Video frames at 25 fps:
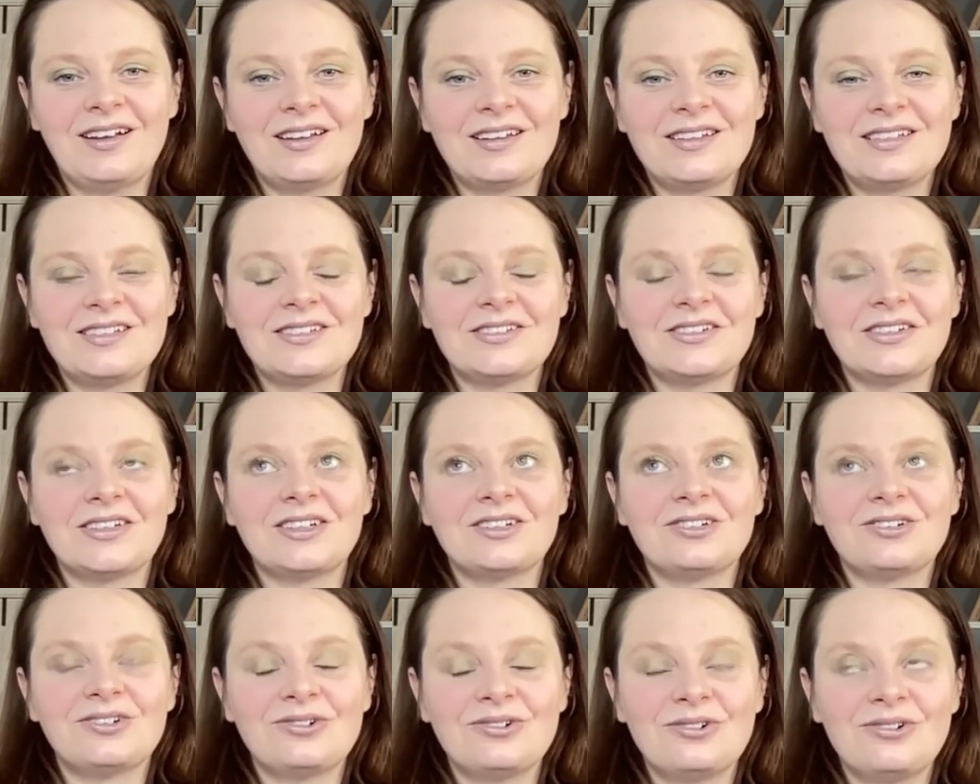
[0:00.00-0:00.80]
I do
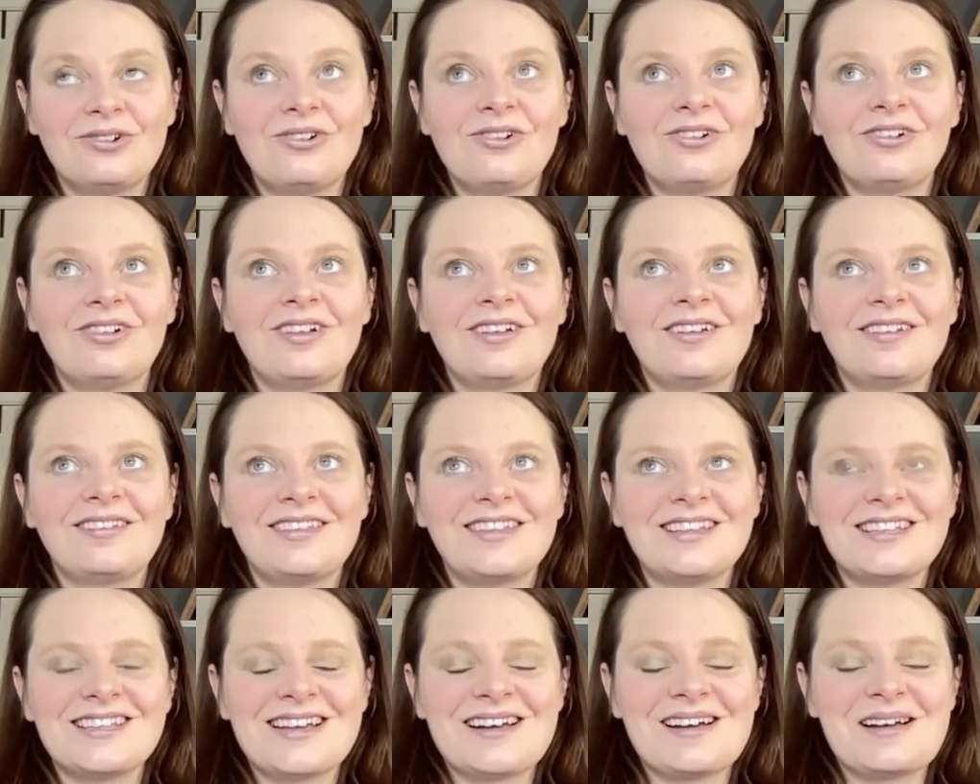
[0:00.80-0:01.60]
it all
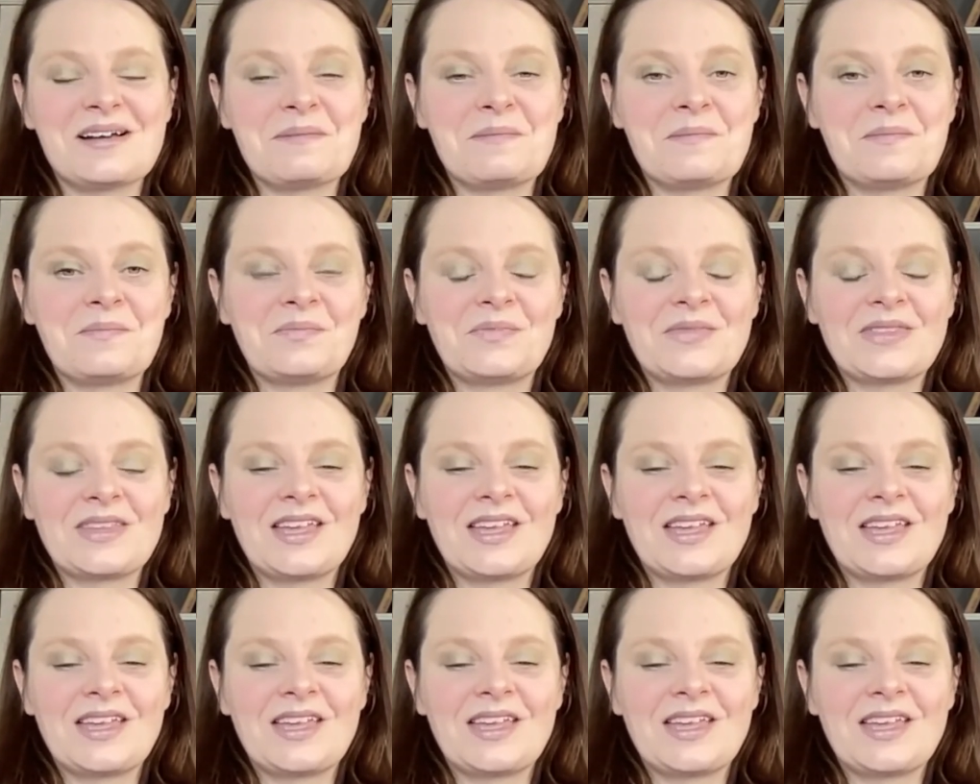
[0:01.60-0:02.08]
the time.